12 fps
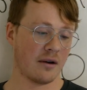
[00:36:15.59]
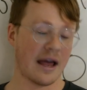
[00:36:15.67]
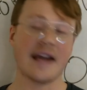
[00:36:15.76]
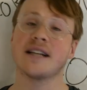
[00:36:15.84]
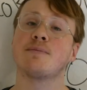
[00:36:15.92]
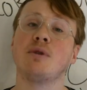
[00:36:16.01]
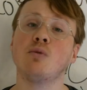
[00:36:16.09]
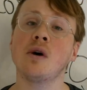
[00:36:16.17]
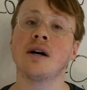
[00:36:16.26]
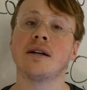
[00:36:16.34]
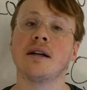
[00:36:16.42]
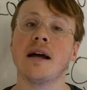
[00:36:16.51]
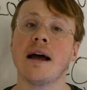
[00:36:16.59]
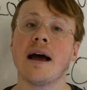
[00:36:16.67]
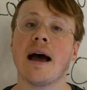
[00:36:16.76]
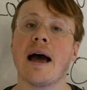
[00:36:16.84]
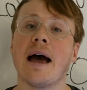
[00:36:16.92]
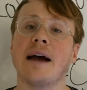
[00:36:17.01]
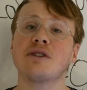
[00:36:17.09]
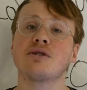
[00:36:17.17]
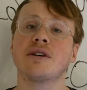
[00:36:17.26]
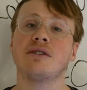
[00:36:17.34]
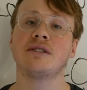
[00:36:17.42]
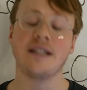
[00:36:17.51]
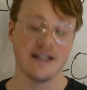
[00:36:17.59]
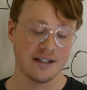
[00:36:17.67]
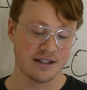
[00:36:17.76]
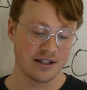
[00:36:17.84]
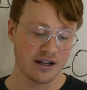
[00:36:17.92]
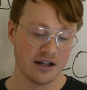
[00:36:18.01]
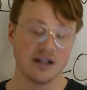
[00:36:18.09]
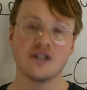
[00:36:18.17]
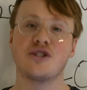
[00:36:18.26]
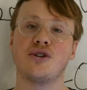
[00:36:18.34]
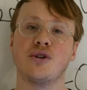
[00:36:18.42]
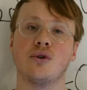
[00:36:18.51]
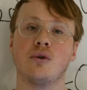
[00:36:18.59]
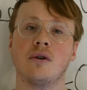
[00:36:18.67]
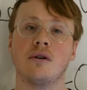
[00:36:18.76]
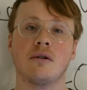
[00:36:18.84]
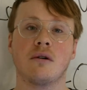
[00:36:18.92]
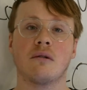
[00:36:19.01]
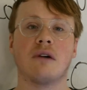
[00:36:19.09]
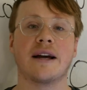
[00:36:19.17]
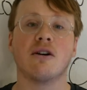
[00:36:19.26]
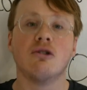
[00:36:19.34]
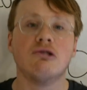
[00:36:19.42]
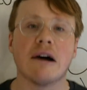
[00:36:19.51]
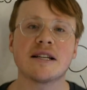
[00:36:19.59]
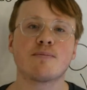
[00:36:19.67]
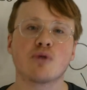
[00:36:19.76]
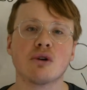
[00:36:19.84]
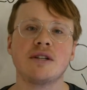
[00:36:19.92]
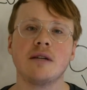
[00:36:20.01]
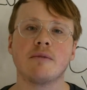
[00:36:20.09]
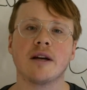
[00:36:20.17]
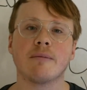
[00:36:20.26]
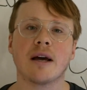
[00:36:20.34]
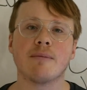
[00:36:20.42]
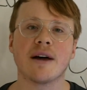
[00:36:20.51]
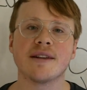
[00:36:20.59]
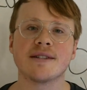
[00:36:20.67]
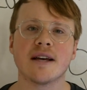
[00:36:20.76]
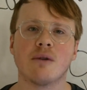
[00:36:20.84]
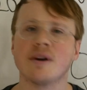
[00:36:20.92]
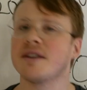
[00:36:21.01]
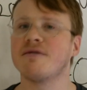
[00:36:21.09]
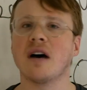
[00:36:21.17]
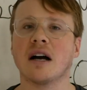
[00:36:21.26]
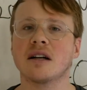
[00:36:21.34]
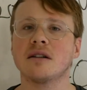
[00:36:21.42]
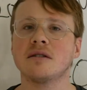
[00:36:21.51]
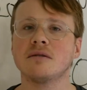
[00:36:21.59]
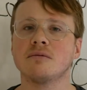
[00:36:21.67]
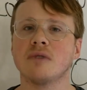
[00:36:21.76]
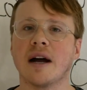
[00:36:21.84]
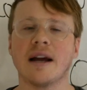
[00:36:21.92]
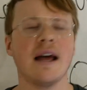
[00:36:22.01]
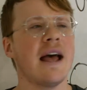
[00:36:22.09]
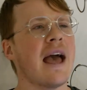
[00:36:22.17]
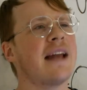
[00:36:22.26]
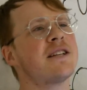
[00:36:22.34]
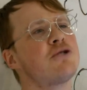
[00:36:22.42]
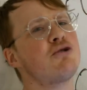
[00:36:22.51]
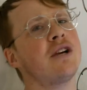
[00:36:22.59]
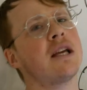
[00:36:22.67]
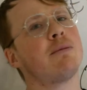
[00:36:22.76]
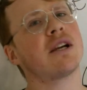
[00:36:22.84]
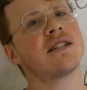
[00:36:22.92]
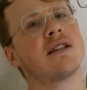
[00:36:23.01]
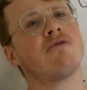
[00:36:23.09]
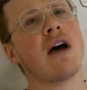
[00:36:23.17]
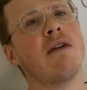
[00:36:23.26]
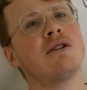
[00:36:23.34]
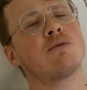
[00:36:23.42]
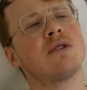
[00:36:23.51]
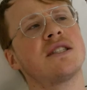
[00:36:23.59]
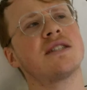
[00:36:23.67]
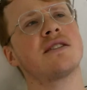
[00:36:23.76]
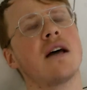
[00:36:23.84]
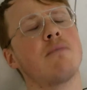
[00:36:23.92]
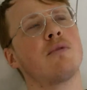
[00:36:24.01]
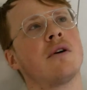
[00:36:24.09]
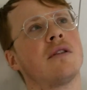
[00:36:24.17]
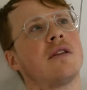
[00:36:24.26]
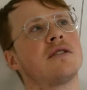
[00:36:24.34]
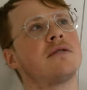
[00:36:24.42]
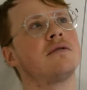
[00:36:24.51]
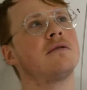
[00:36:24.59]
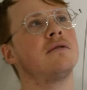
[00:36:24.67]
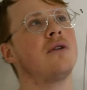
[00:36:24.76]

NSP1 actually leads to less protein being made by the cell. What the fuck, right? And it's tricky because the virus wants to stop this